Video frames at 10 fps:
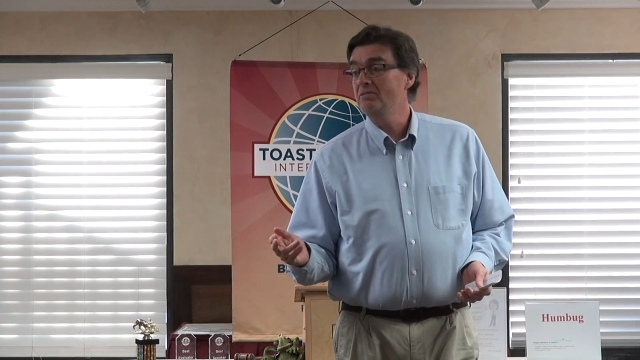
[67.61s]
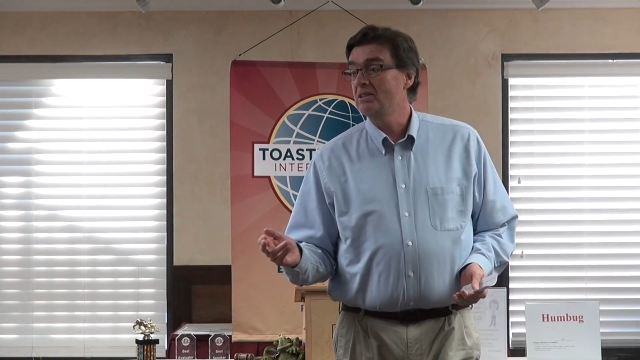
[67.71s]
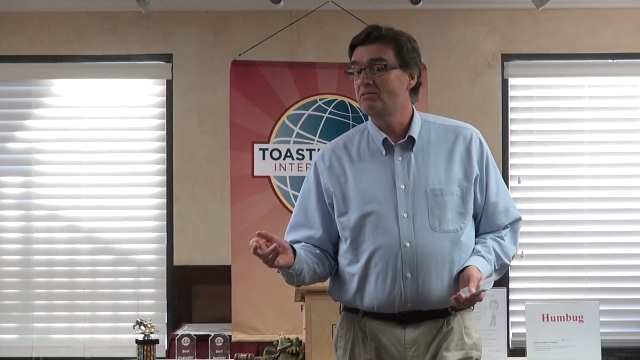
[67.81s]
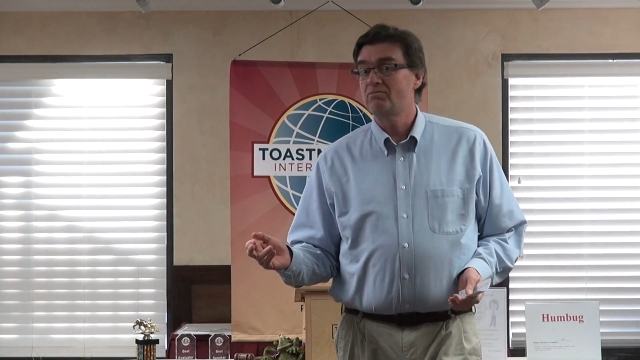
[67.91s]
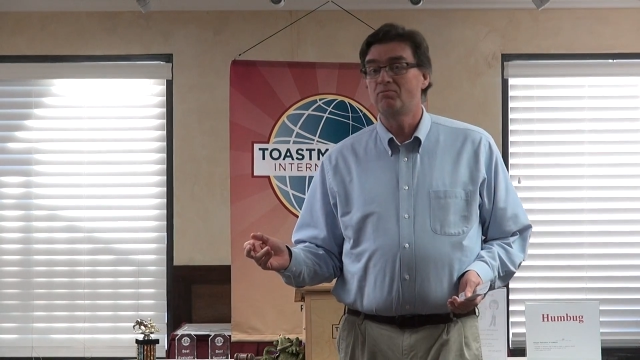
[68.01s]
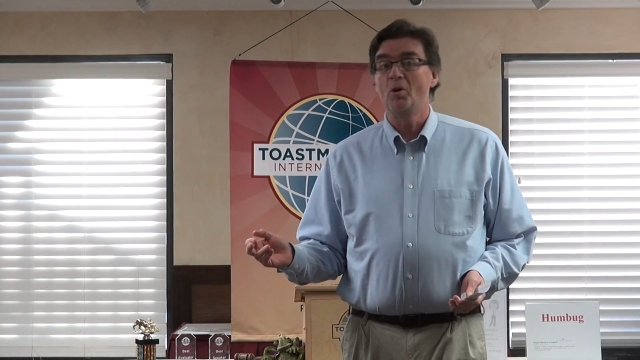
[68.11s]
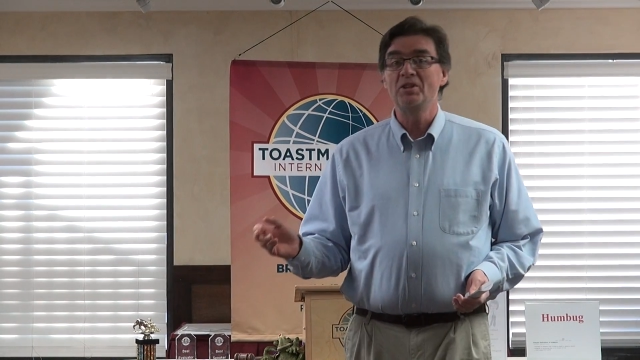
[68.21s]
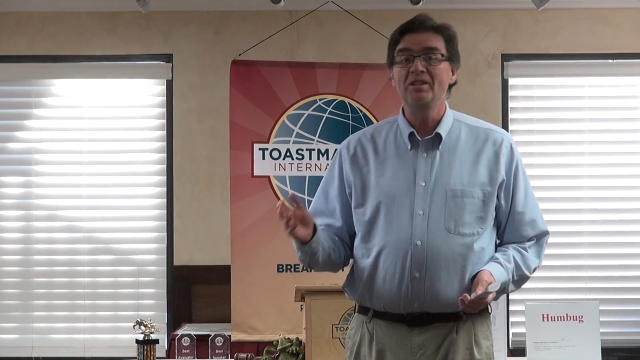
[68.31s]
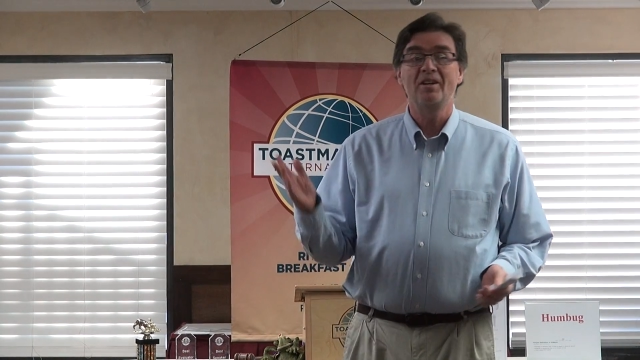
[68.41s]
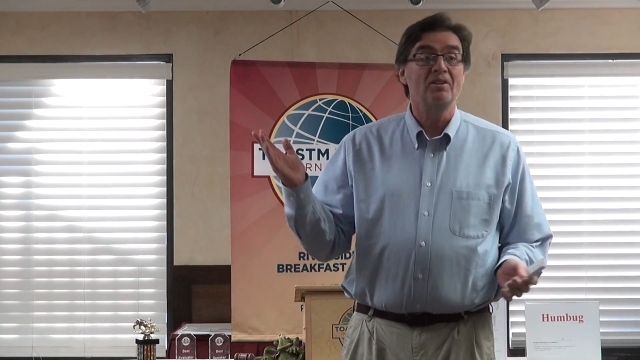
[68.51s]
but
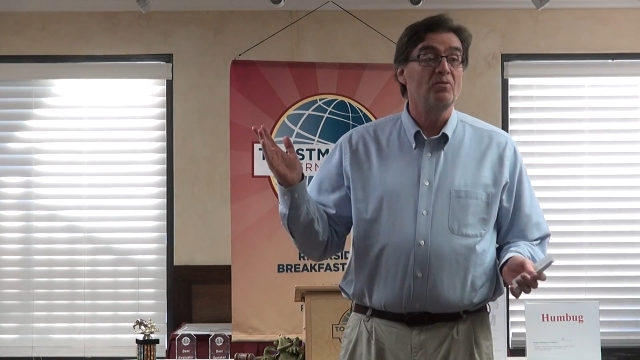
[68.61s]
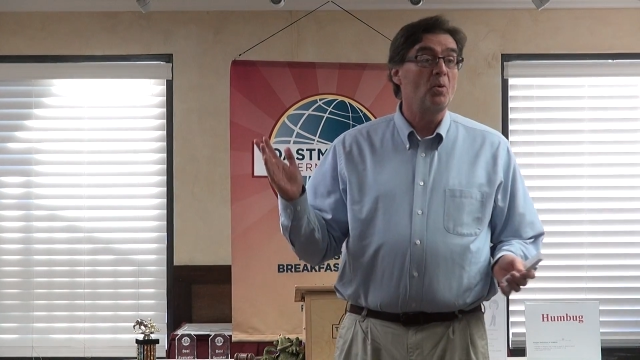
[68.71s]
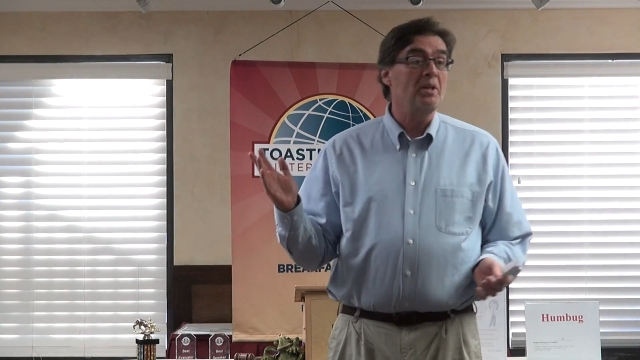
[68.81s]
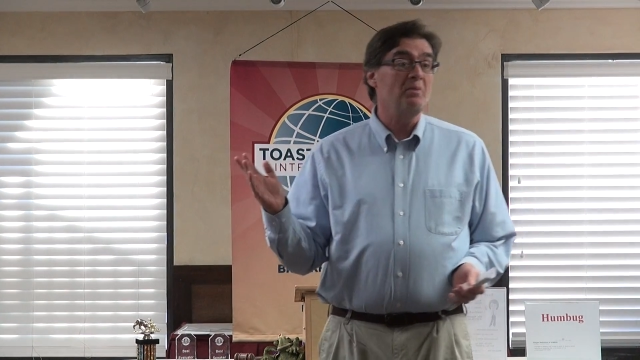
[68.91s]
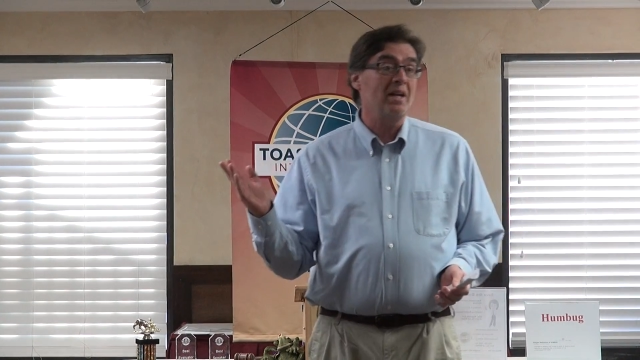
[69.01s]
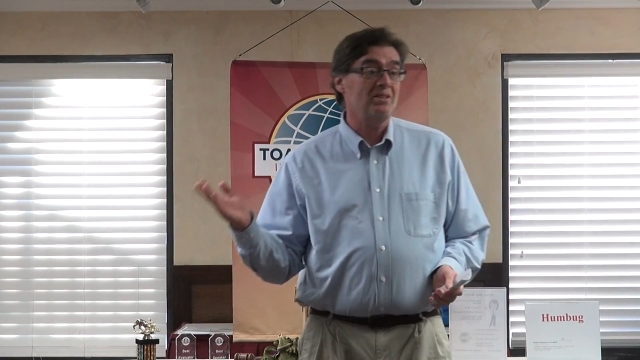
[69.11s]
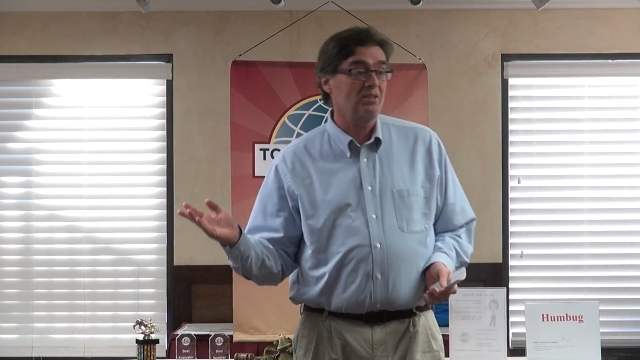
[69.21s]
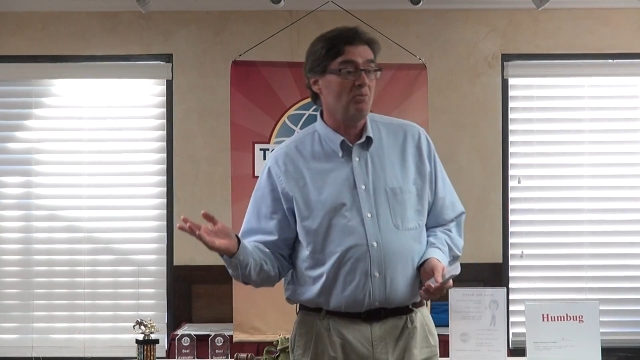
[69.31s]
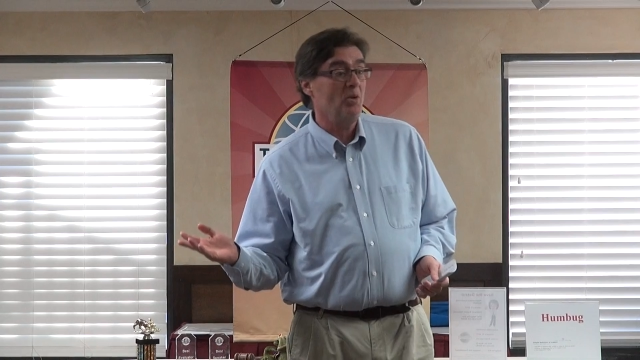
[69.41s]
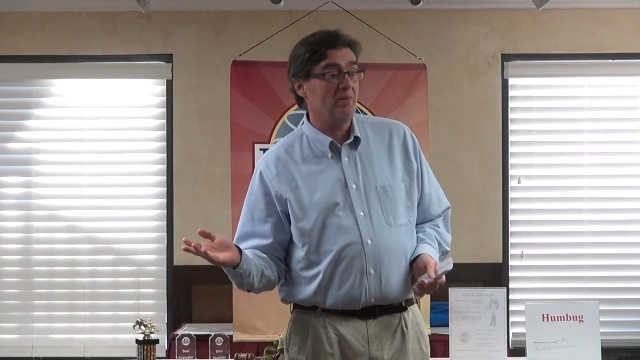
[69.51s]
1,440
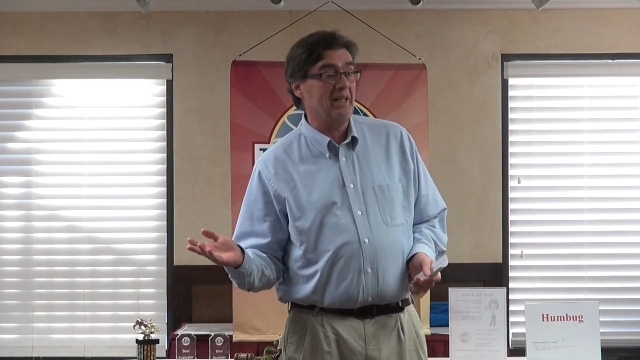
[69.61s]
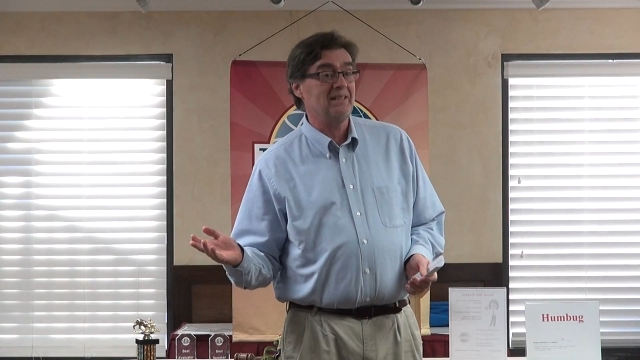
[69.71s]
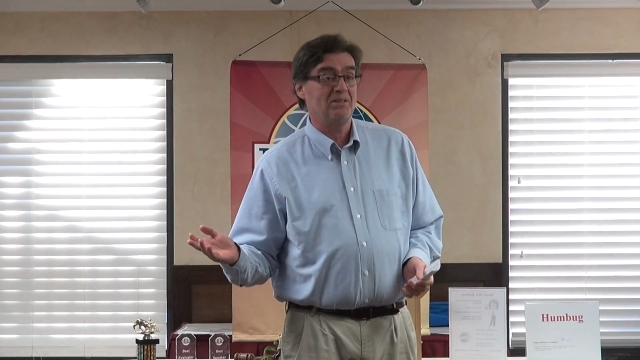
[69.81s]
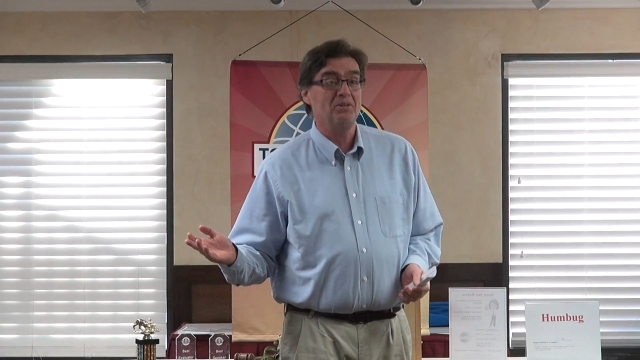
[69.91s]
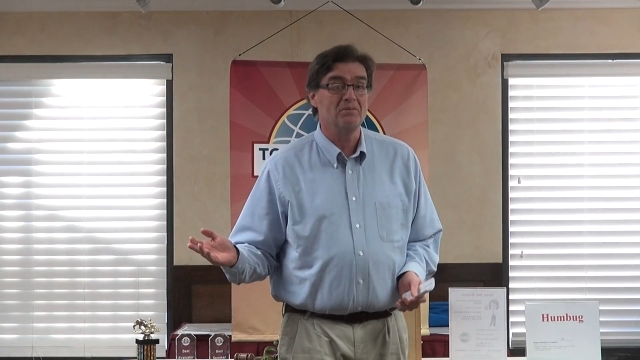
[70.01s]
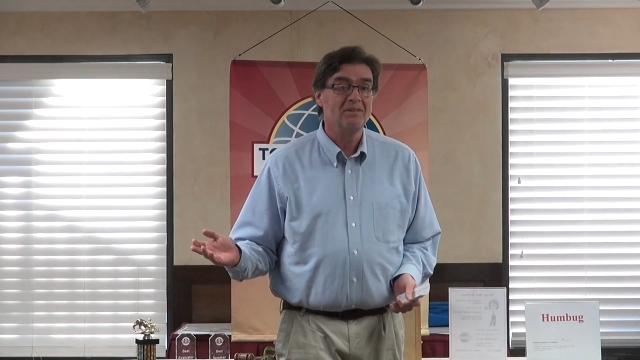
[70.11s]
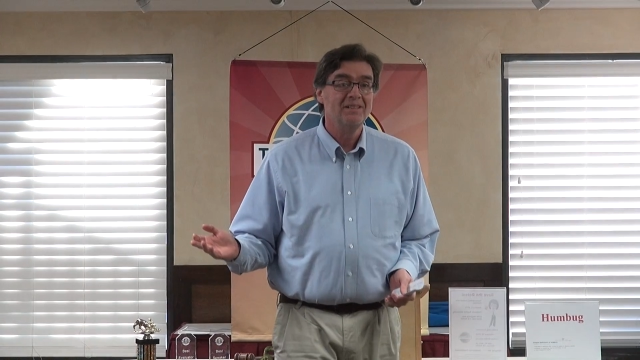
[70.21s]
extra more minutes too.